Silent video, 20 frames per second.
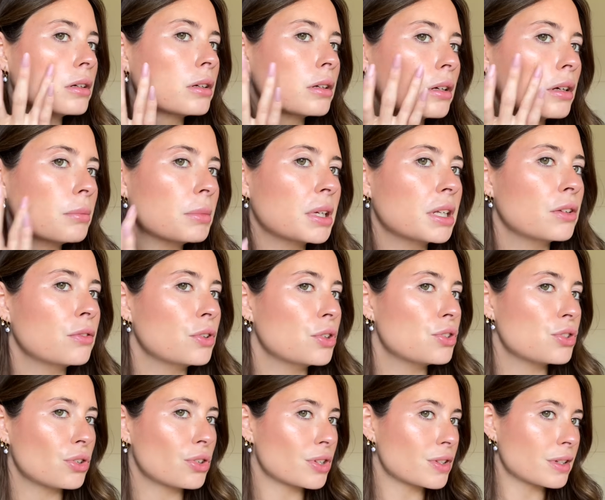I mean, if you
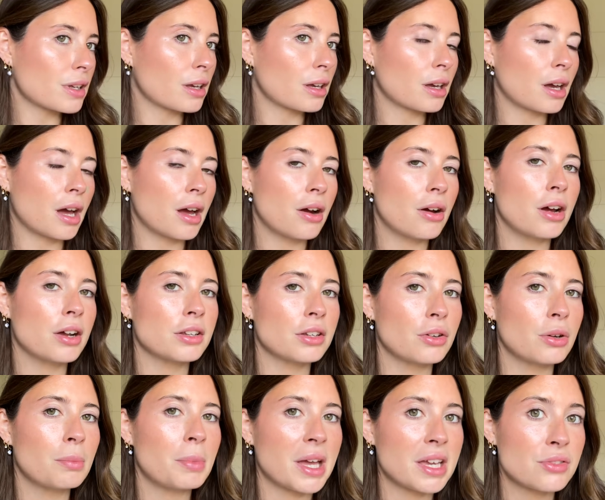do your skincare and
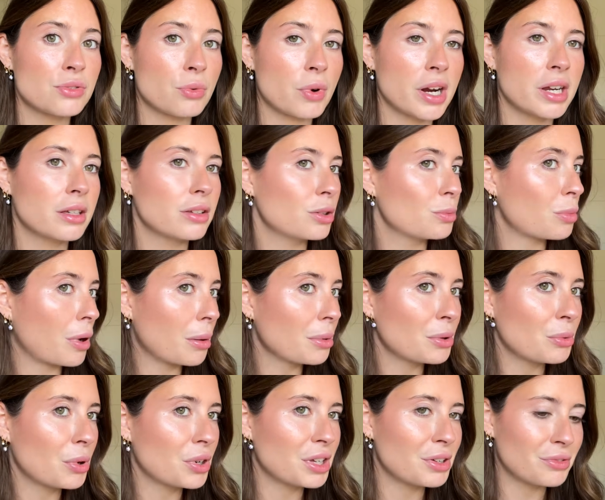your base right, you probably
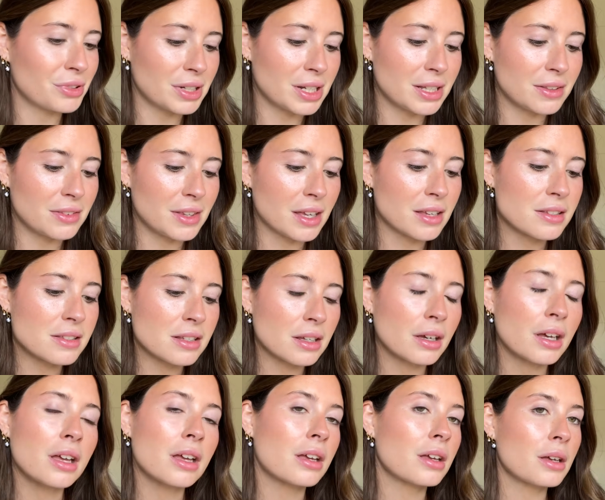won't even need this,
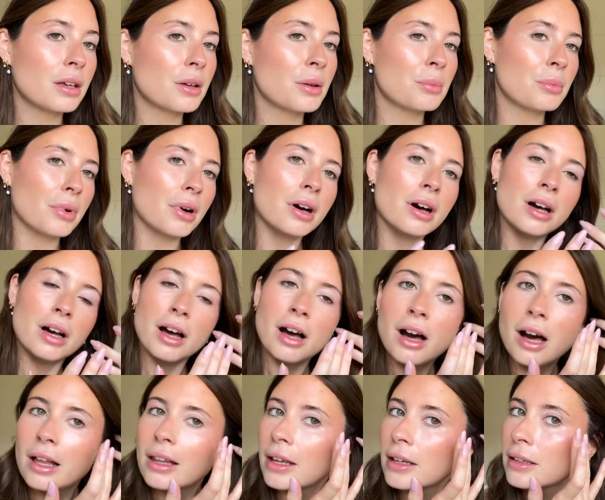but
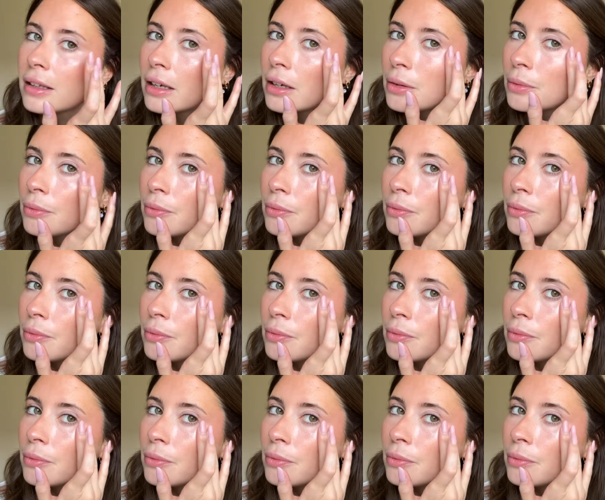I like it.